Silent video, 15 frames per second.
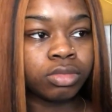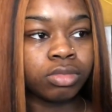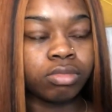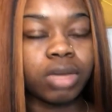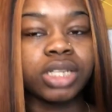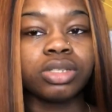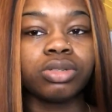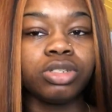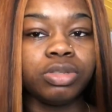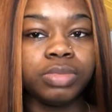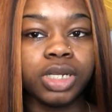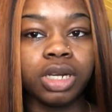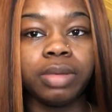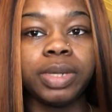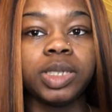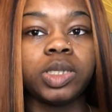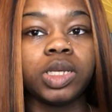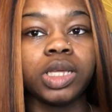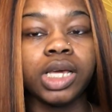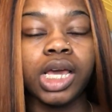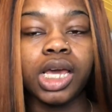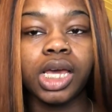my social media,
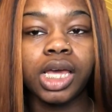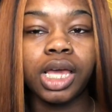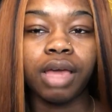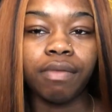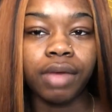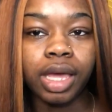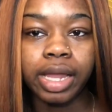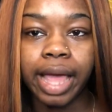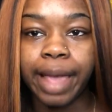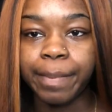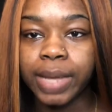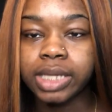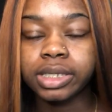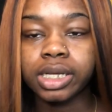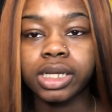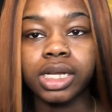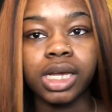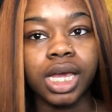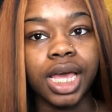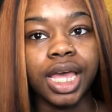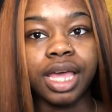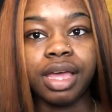basically giving
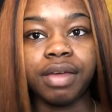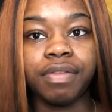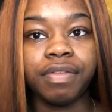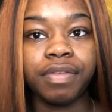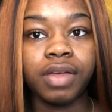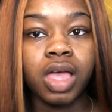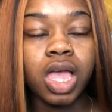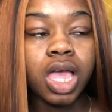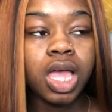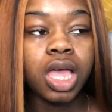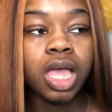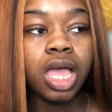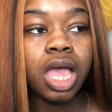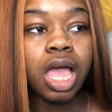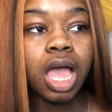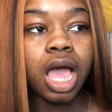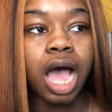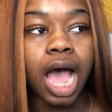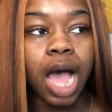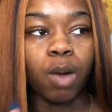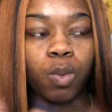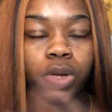if
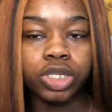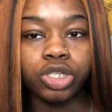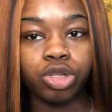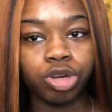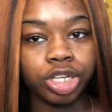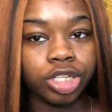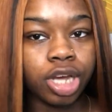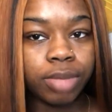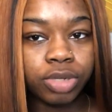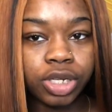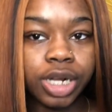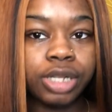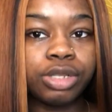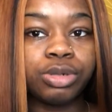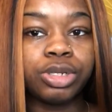what story time should I do?